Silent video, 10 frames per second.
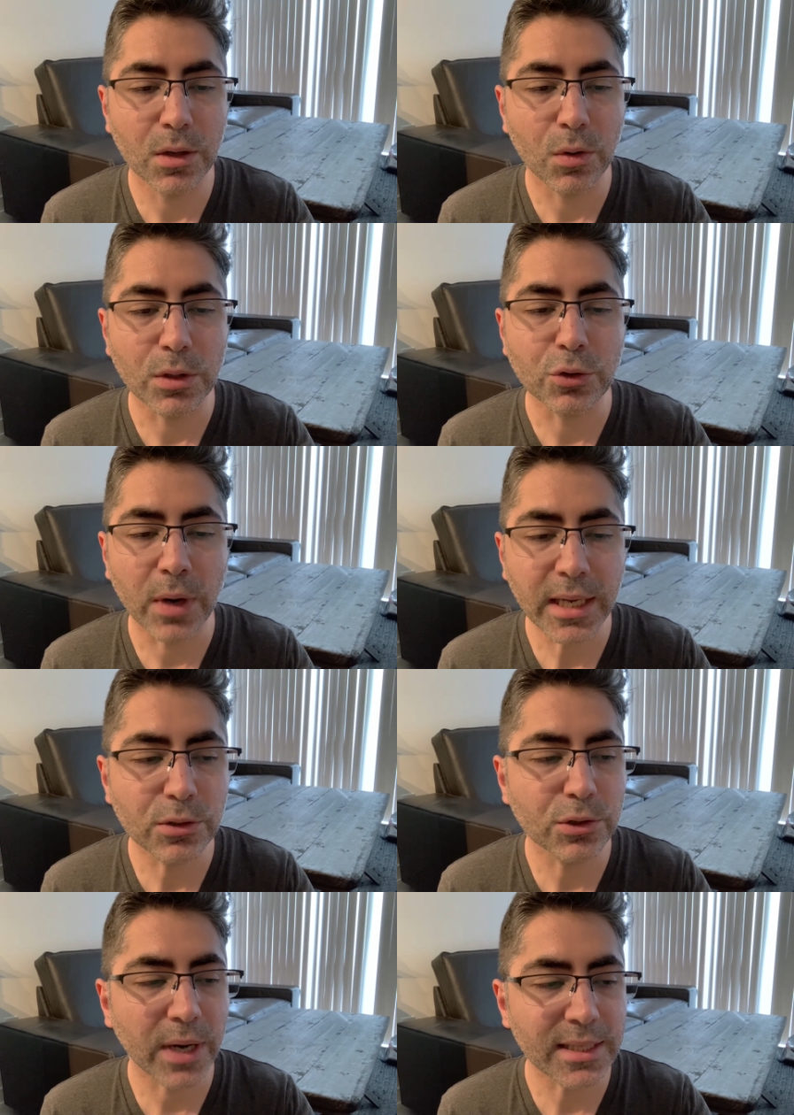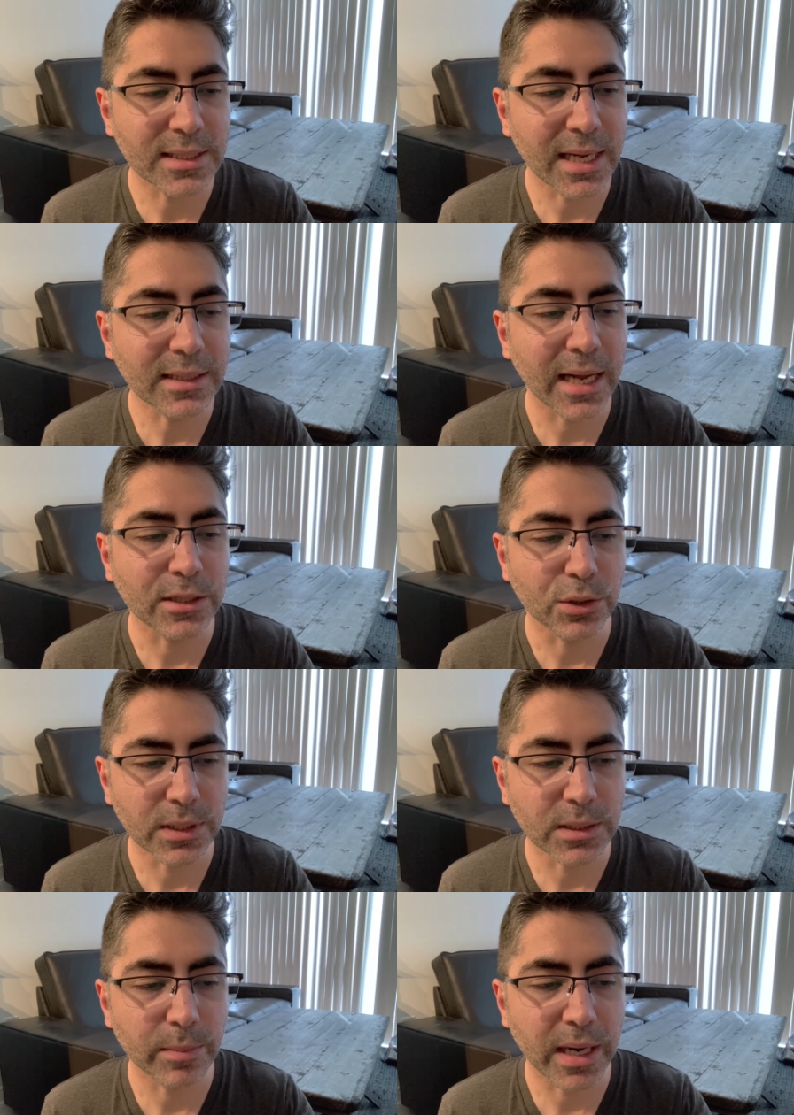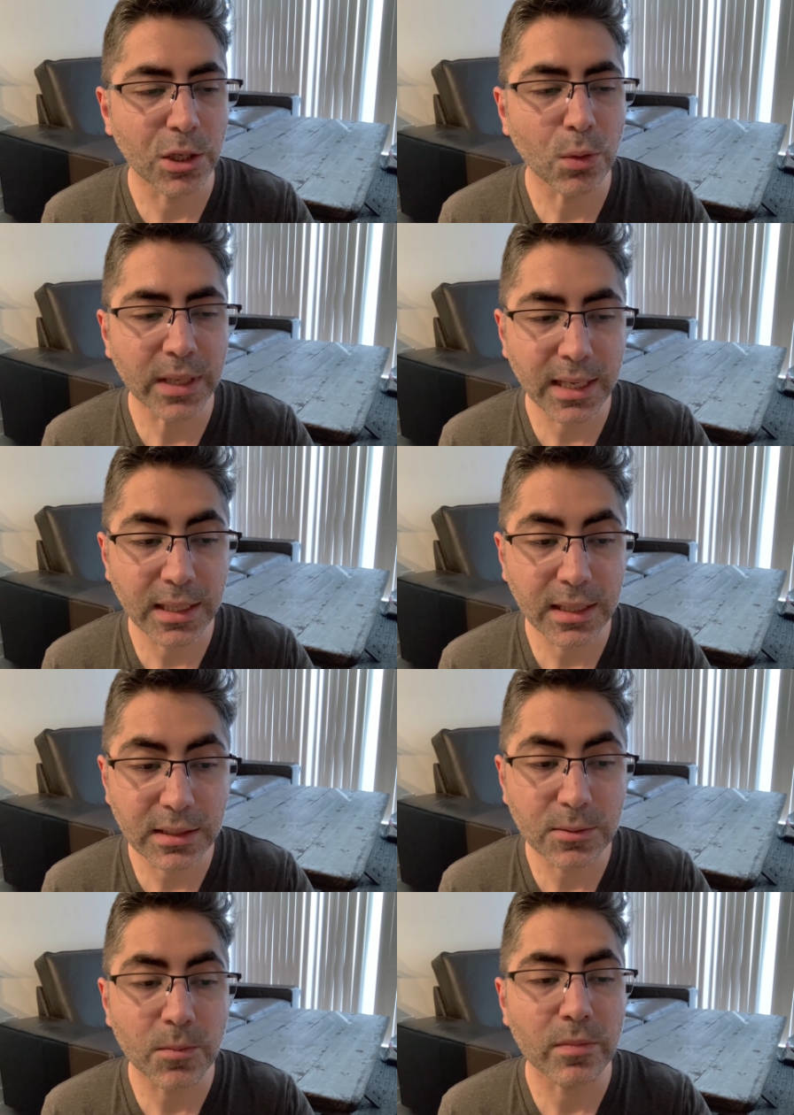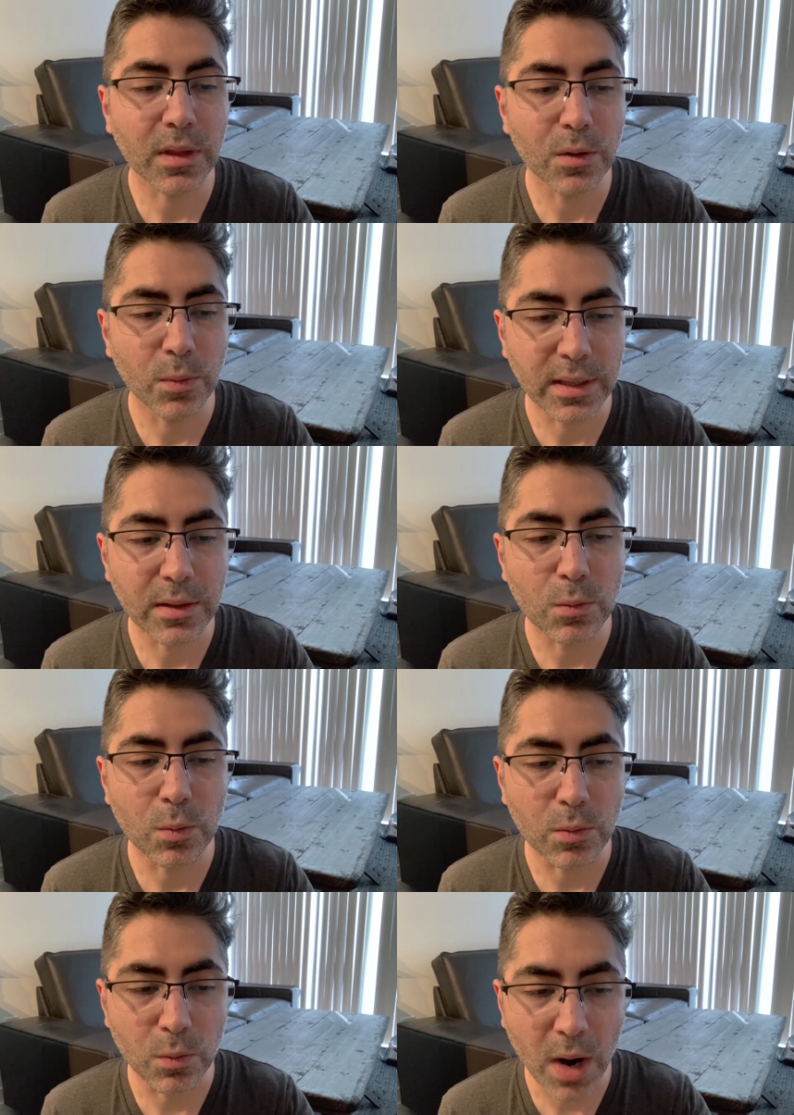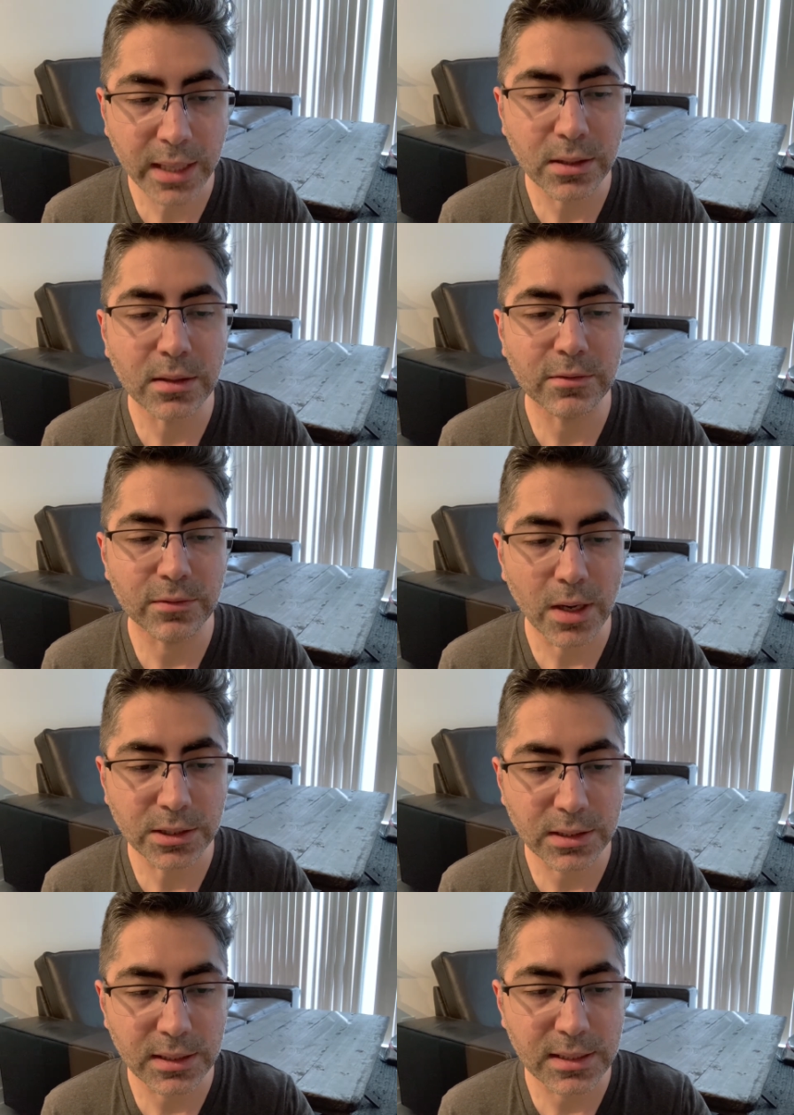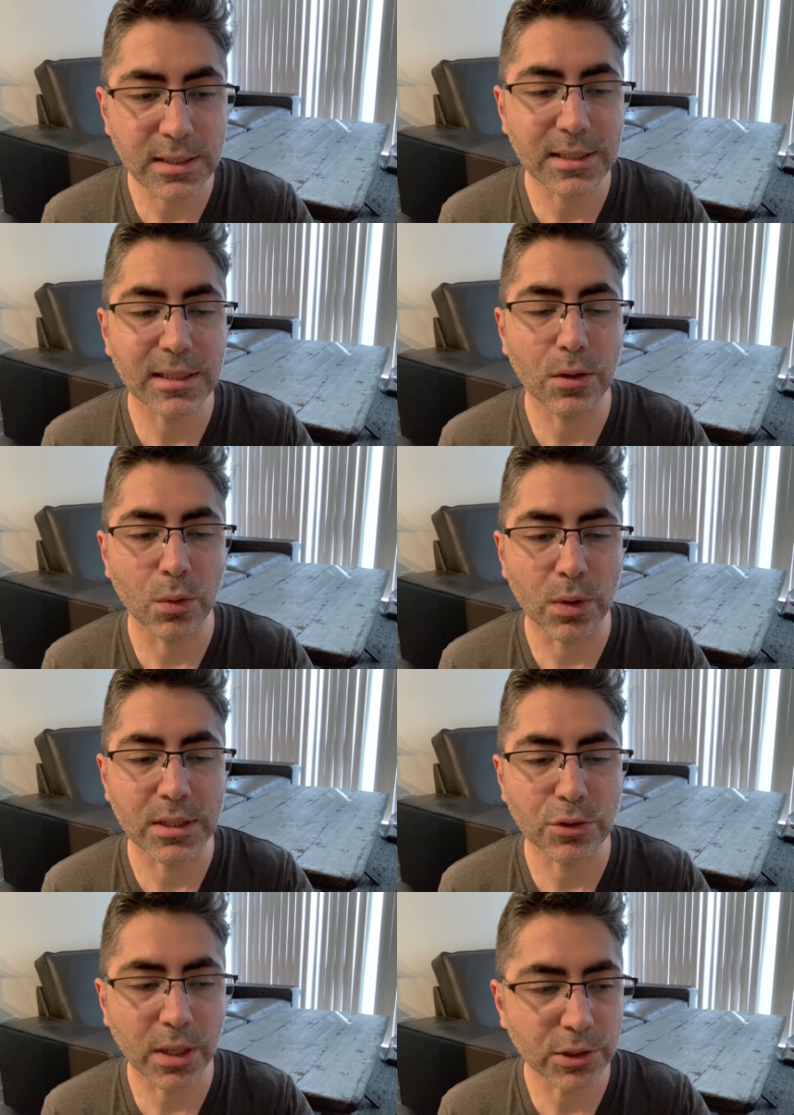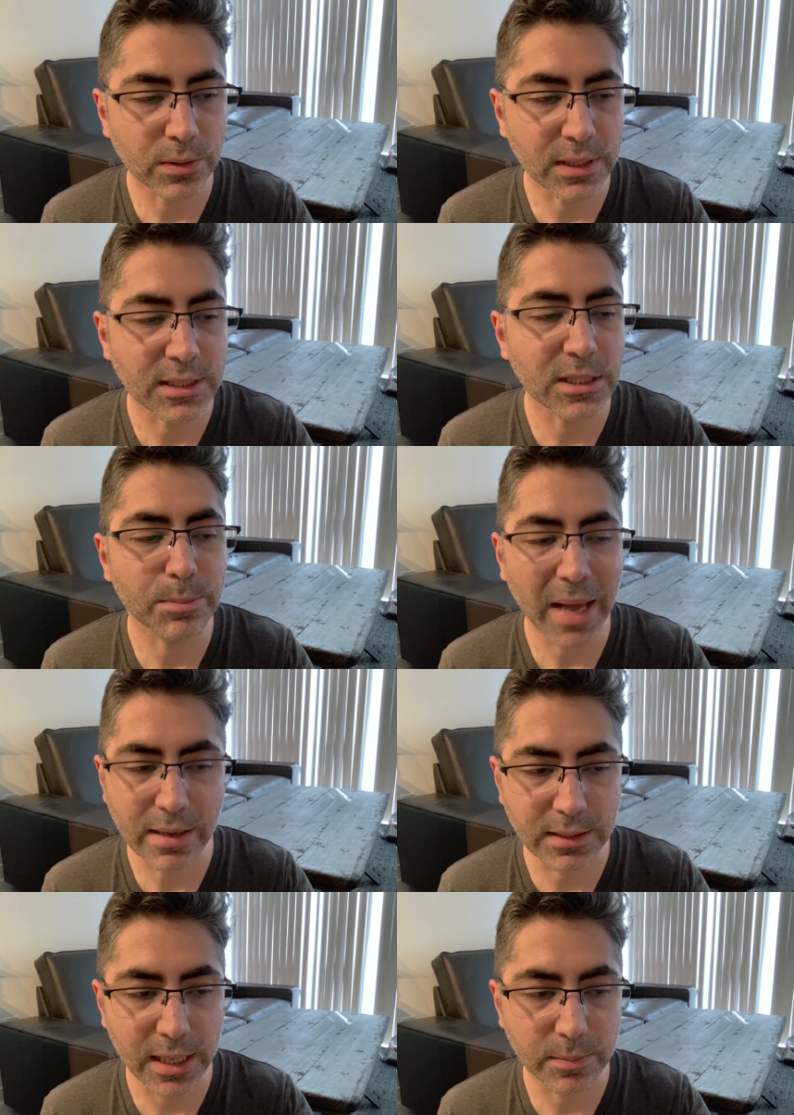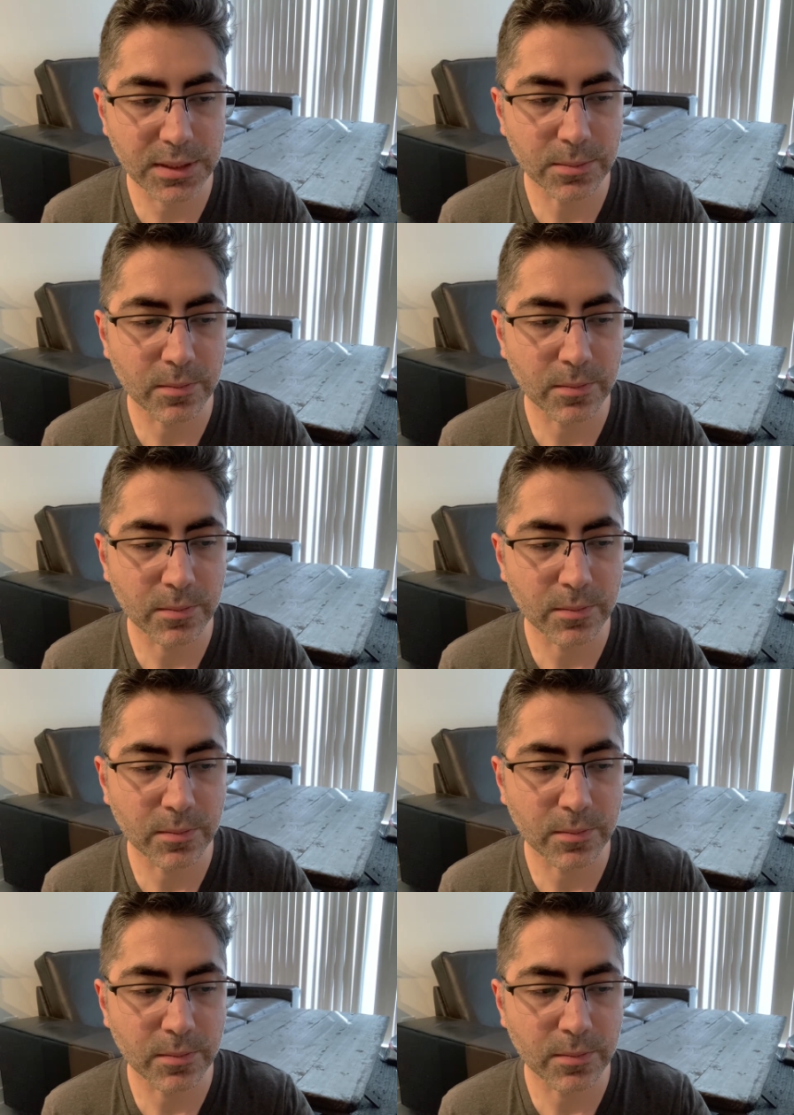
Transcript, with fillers: or tried to transcend that unit by locating it within wider functionalists or structuralists' paradigms.